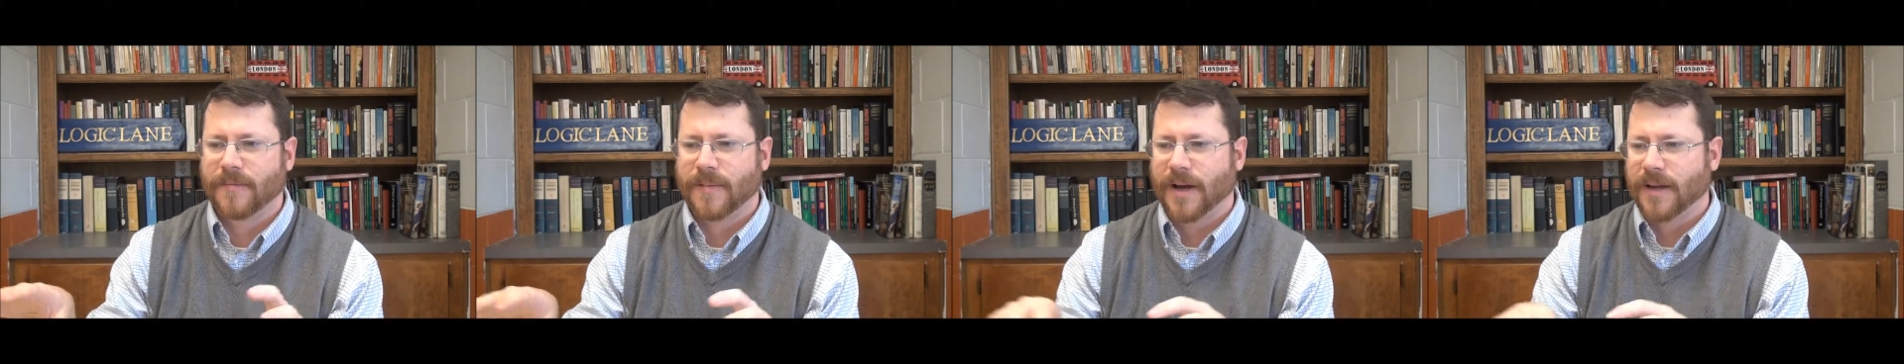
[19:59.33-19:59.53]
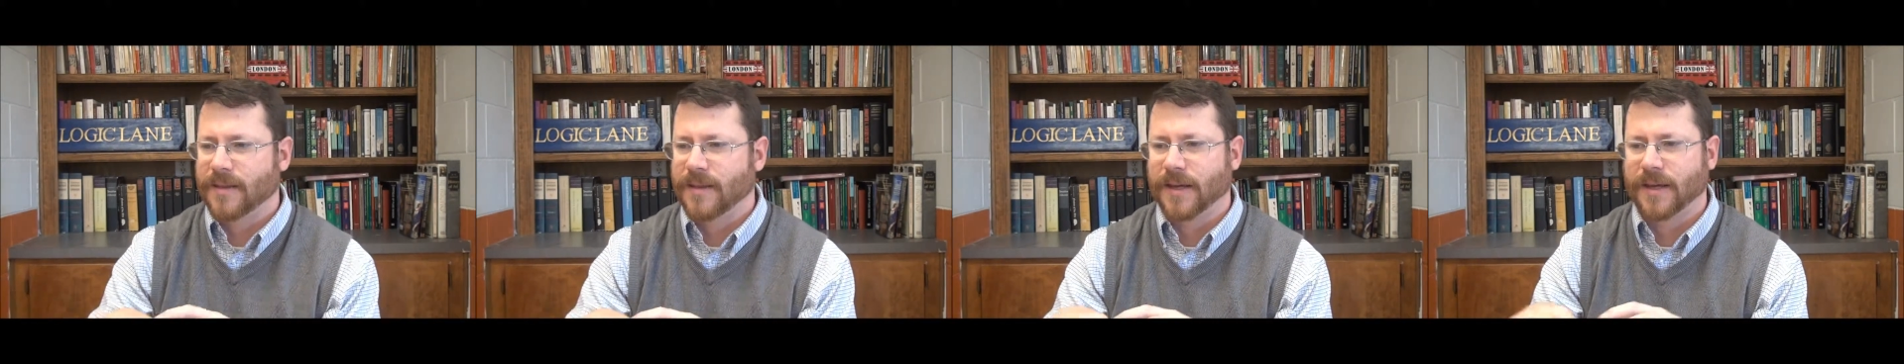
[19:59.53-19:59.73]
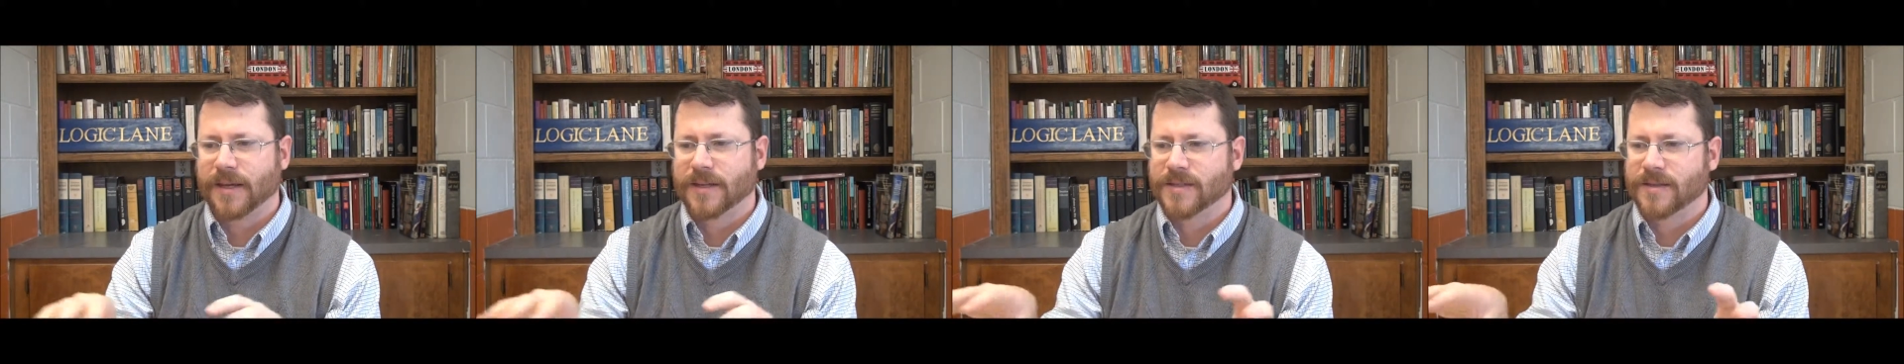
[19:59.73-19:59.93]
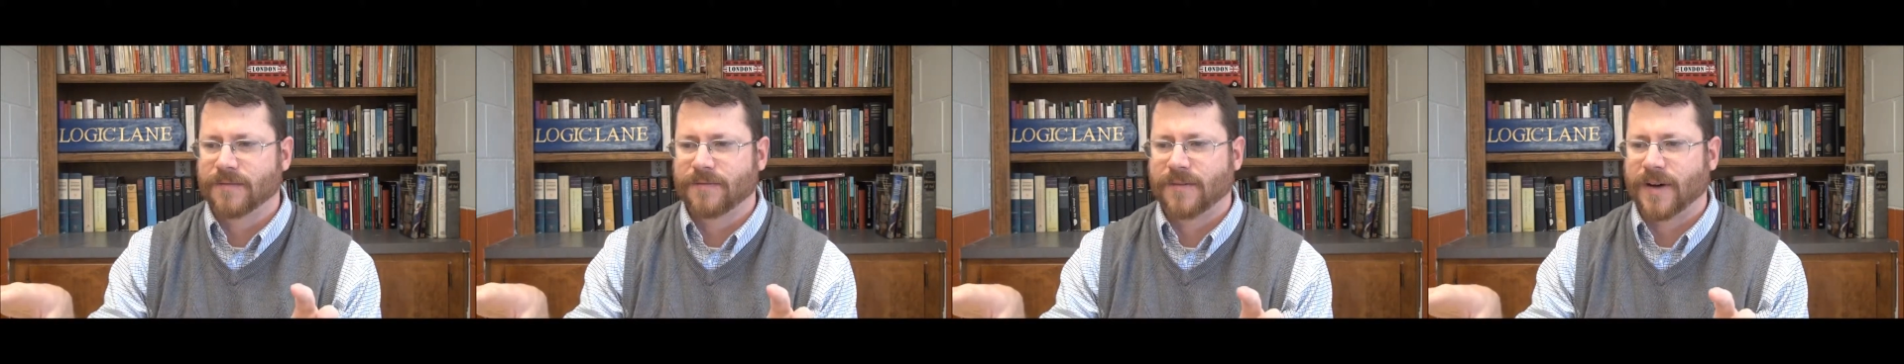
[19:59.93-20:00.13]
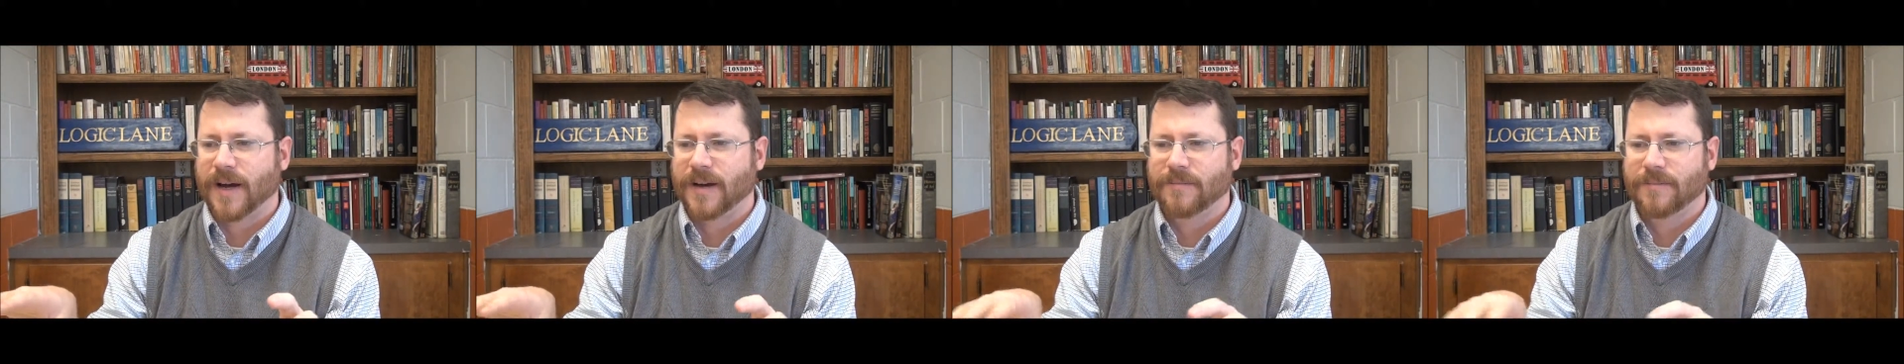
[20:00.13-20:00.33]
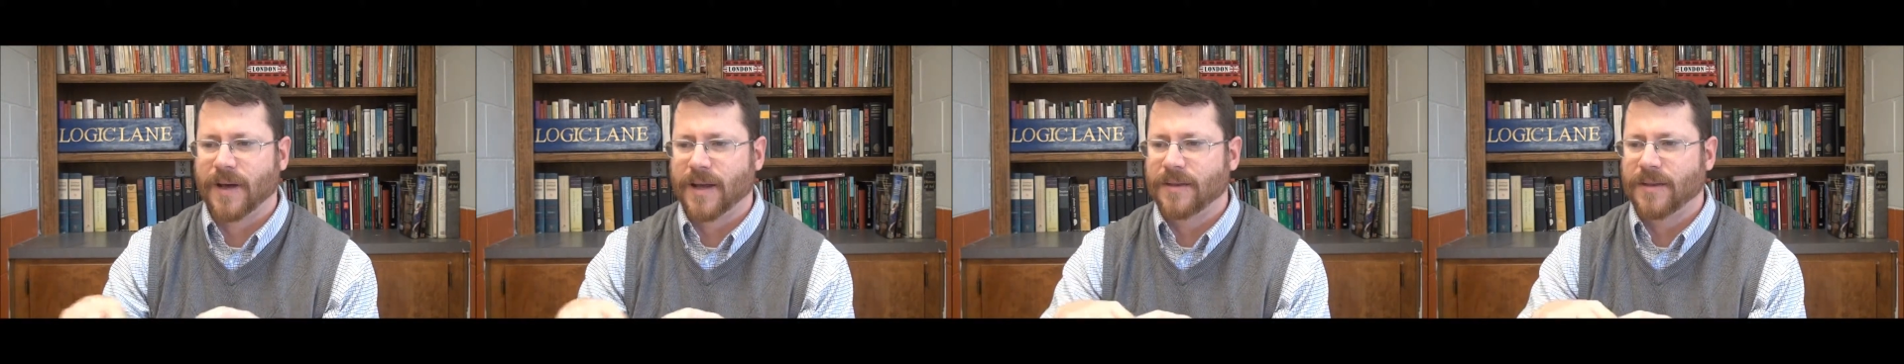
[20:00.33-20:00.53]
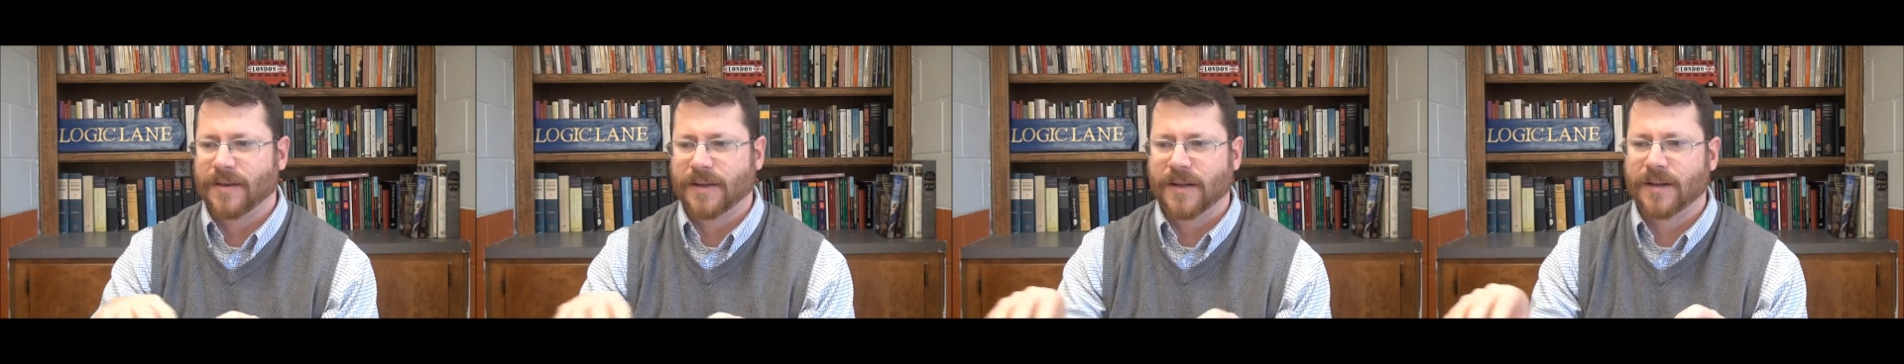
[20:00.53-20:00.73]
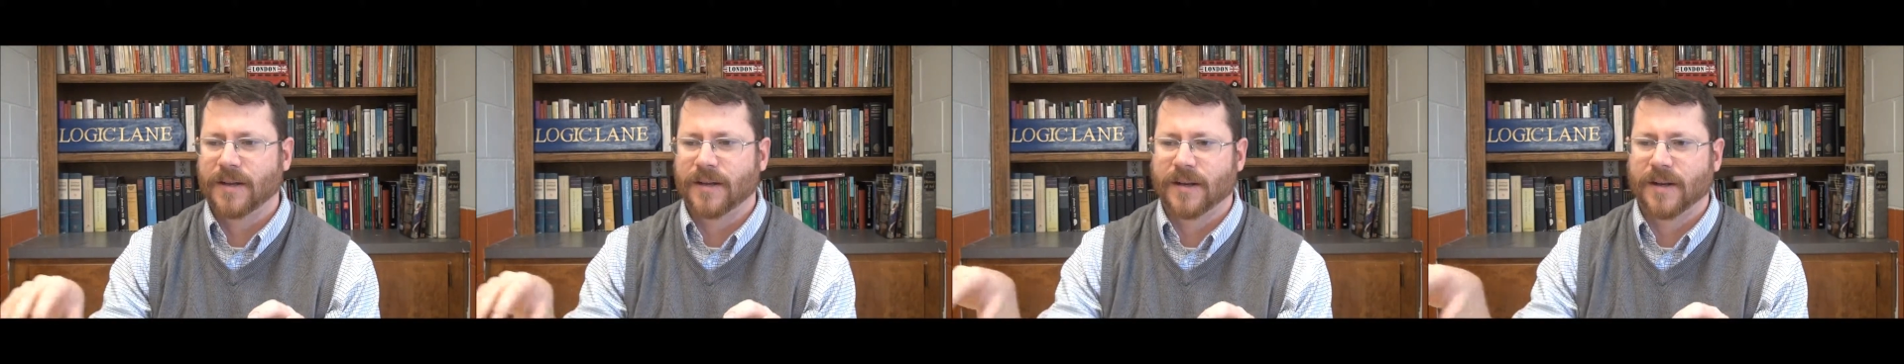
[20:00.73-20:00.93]
I think is a fine
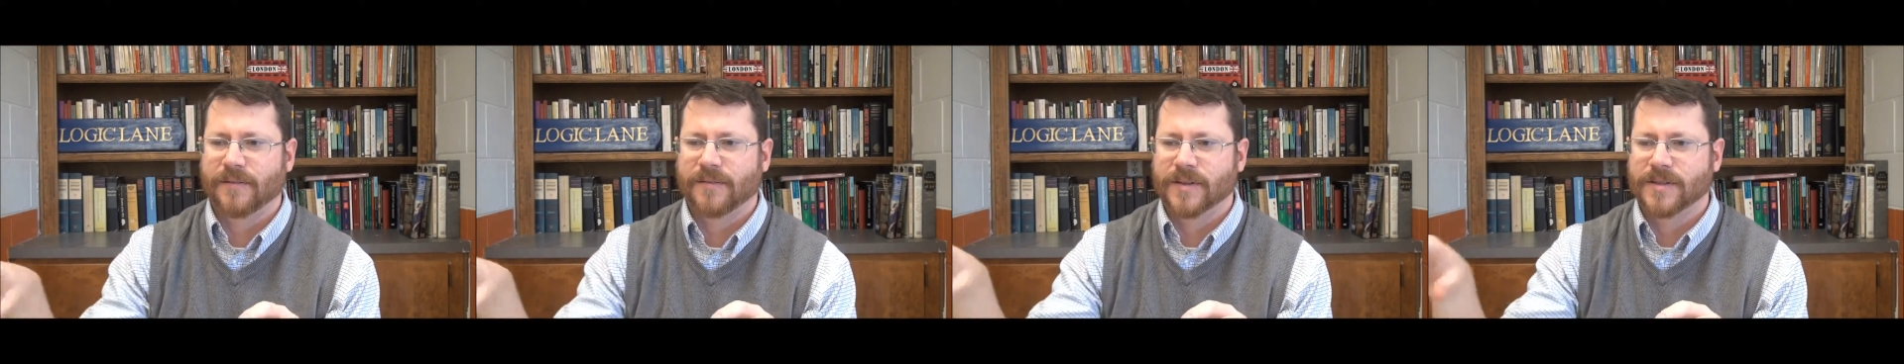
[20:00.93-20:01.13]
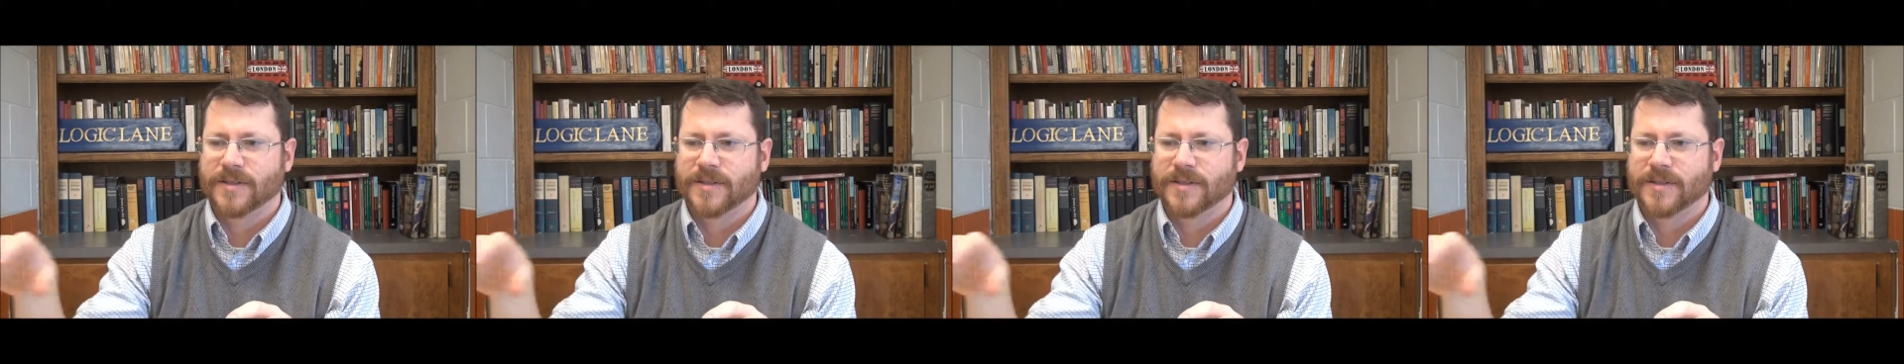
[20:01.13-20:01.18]
method in and of